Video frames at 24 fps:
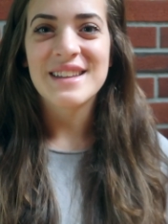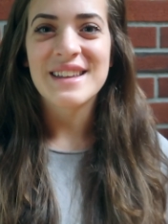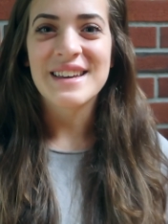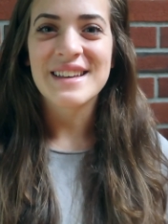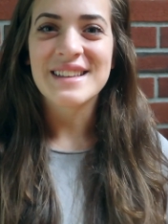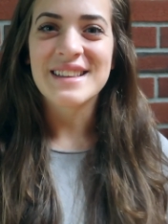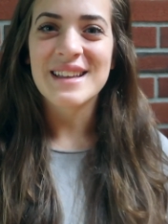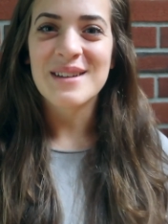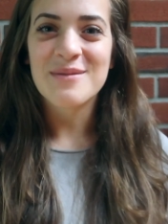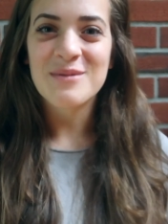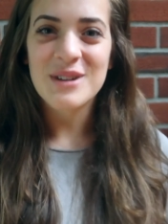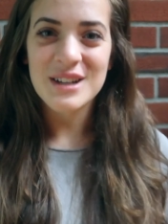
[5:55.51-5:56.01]

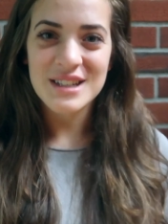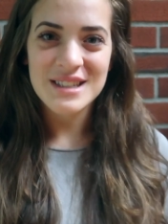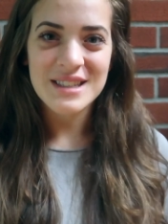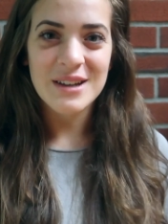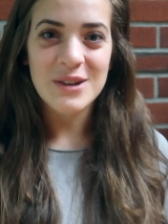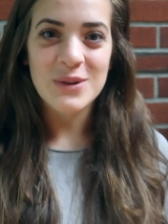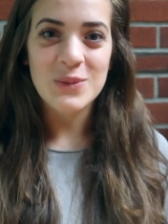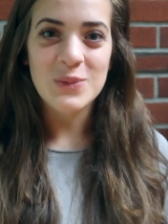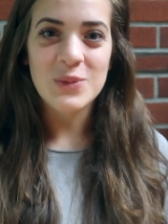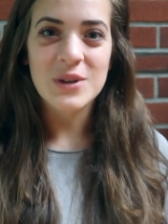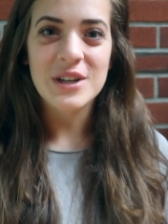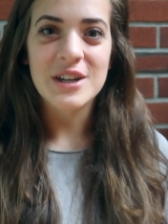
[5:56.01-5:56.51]
Like, that might
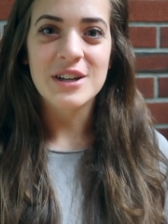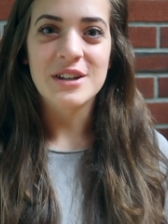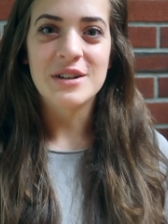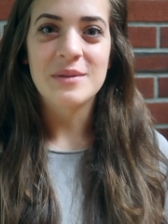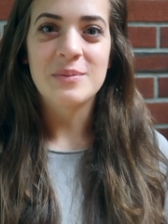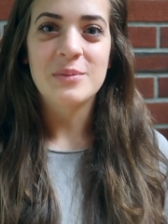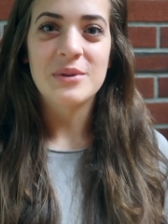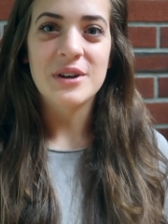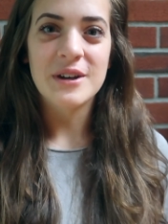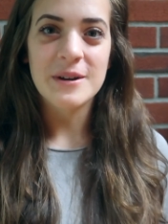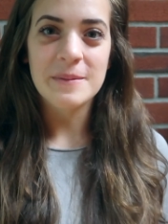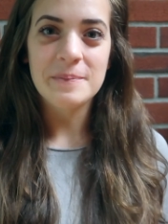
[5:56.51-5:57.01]
sound
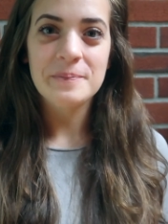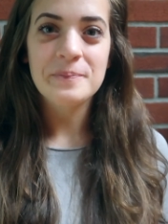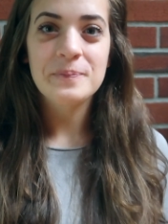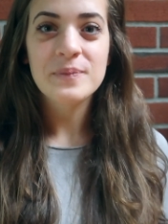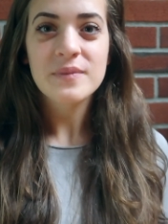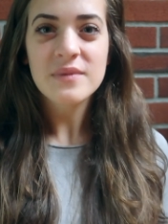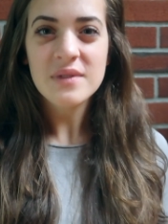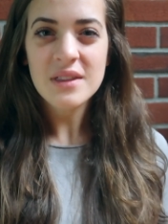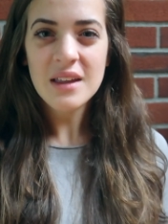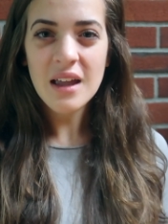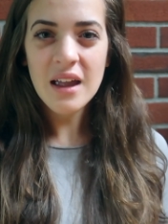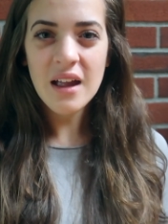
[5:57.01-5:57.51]
weird, but
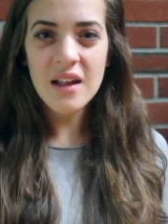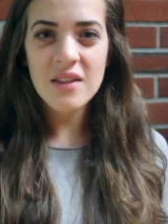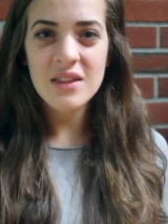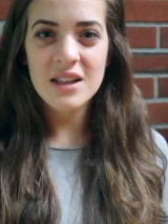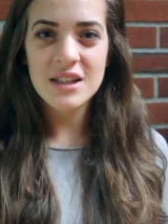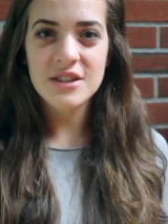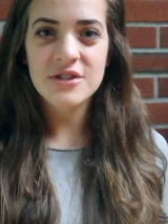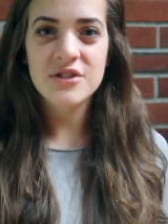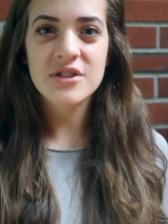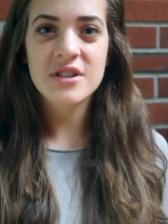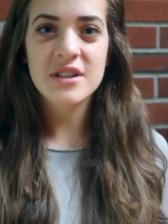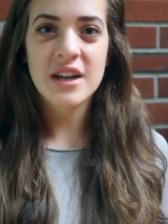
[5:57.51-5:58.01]

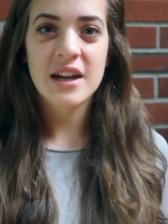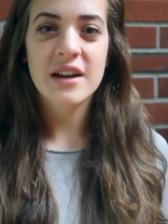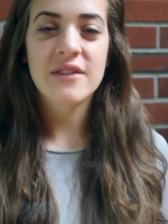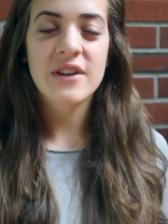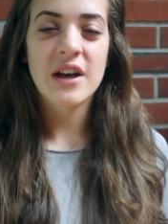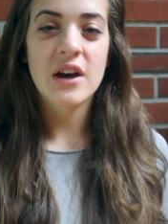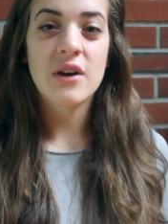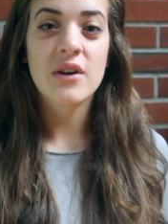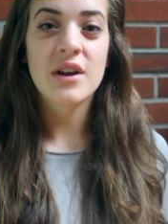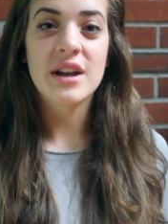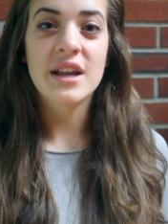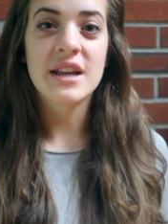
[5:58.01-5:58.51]
that's just kind of
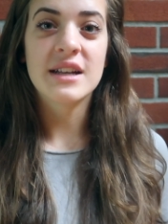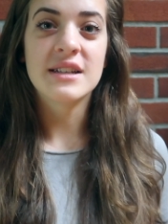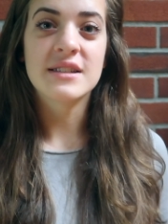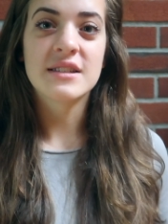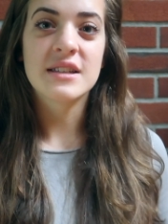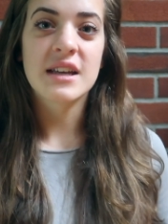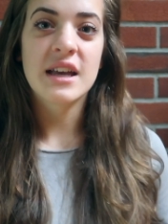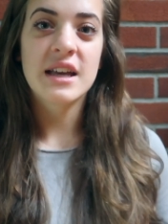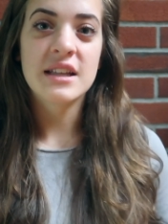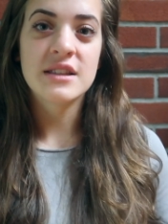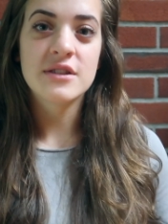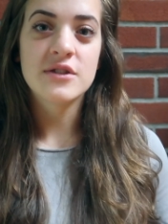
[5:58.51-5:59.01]
how it
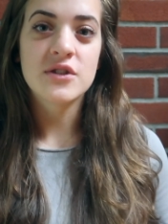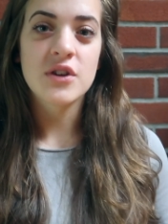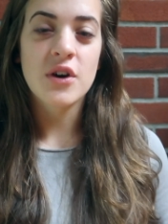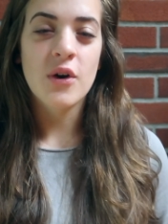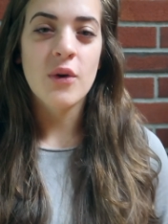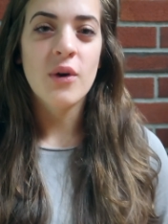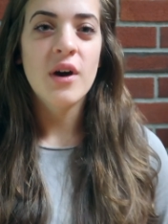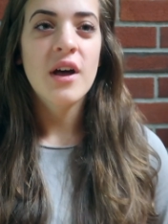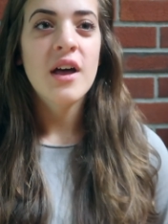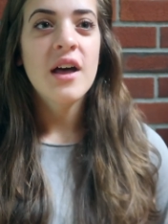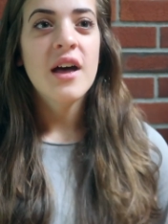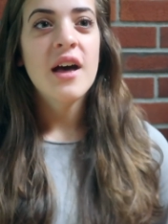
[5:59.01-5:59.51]
is. And
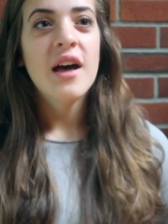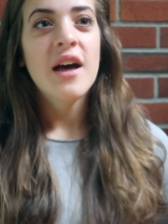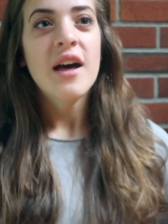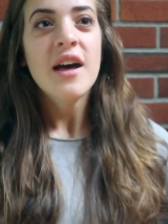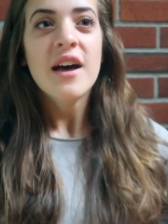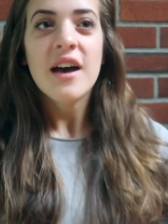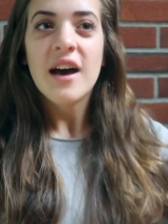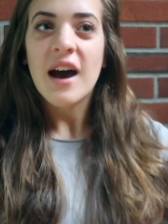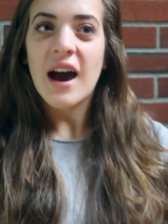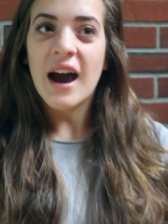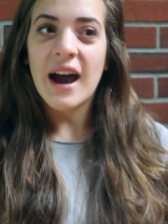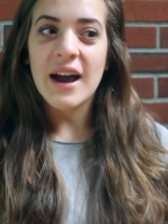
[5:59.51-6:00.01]
so
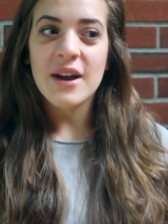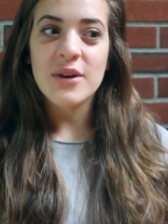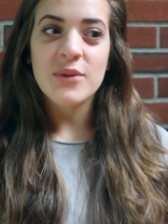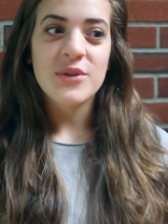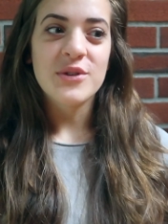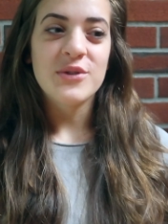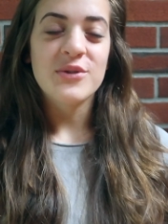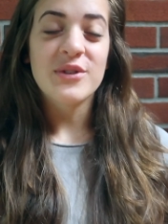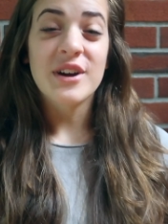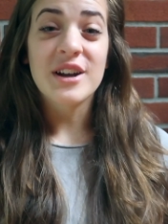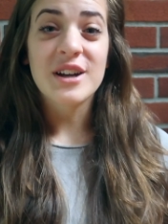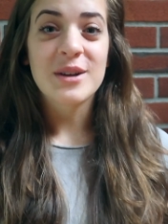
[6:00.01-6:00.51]
I
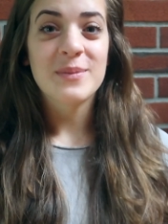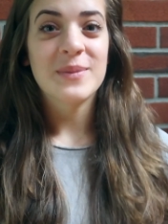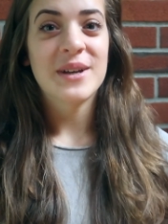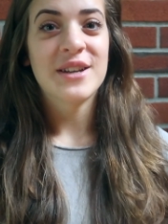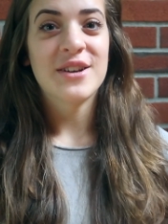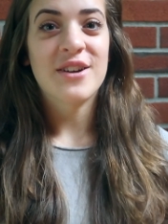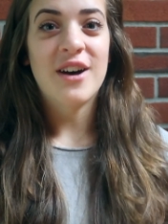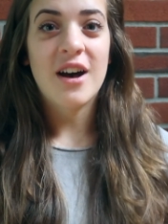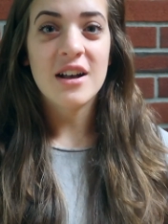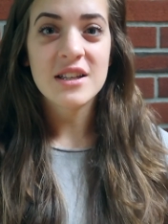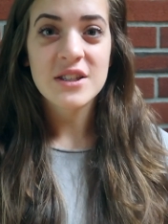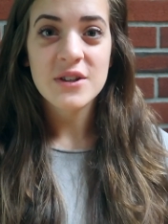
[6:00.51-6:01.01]
would
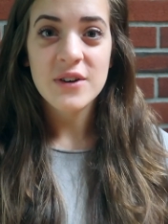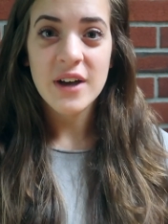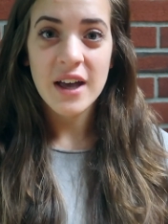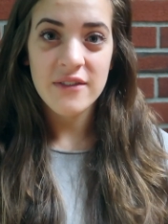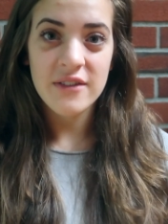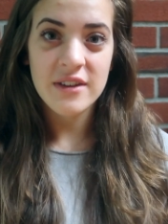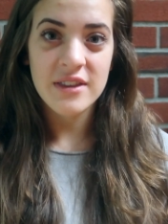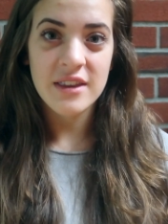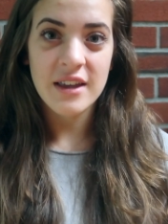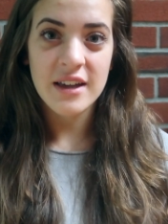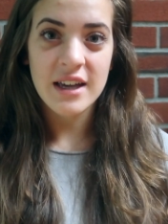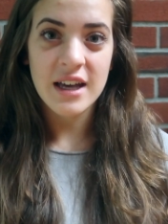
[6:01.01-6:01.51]
recommend also
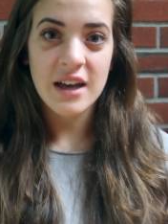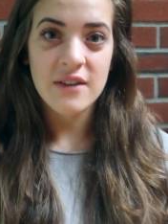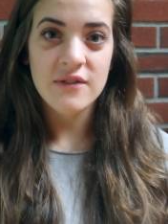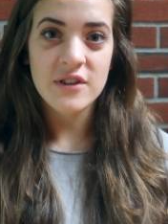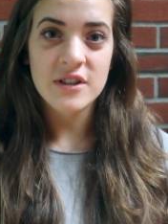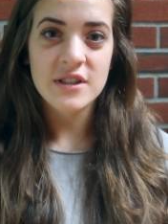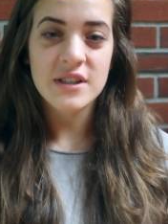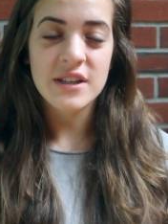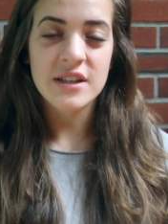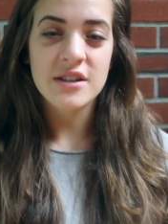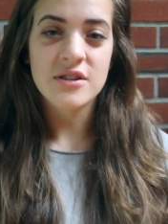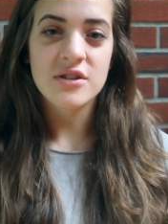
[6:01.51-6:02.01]
having that
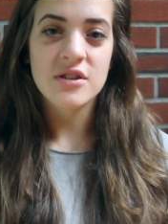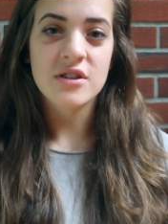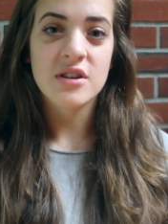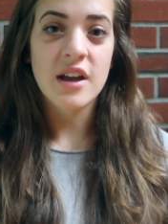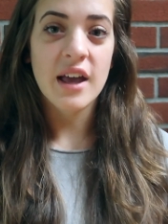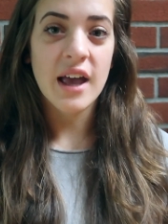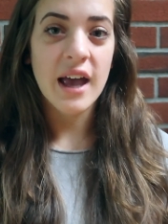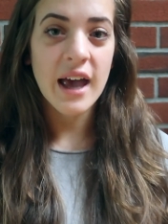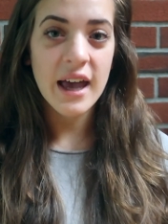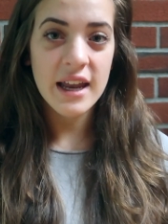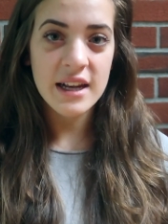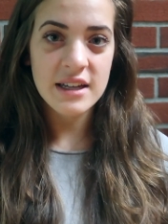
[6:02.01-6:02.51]
conversation
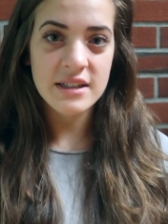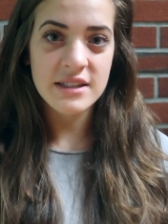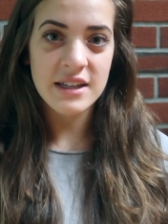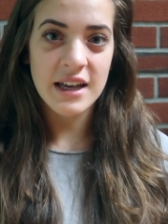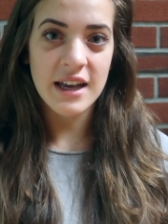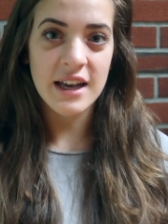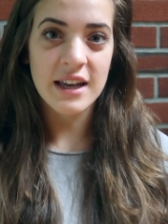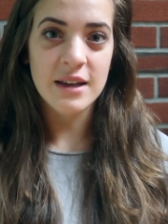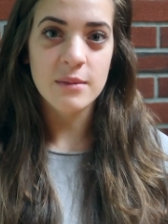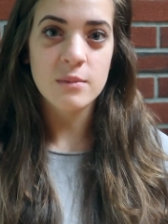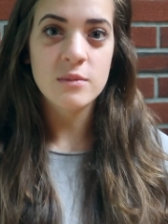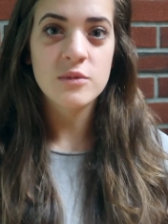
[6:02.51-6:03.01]
ahead of
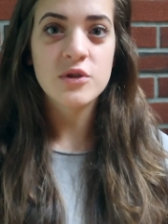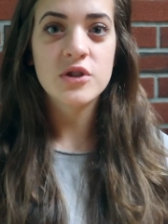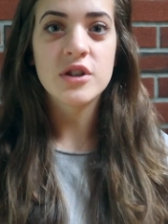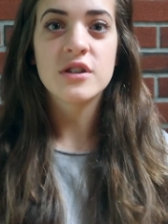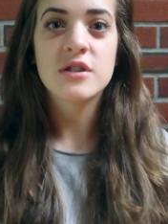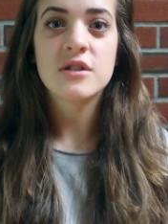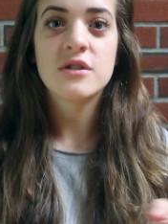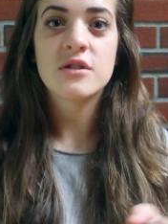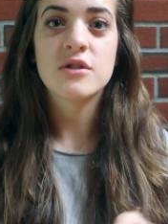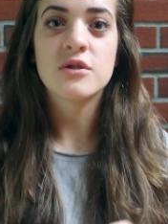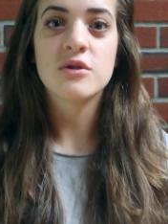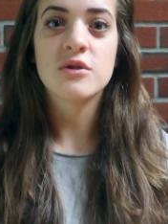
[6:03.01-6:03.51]
time, just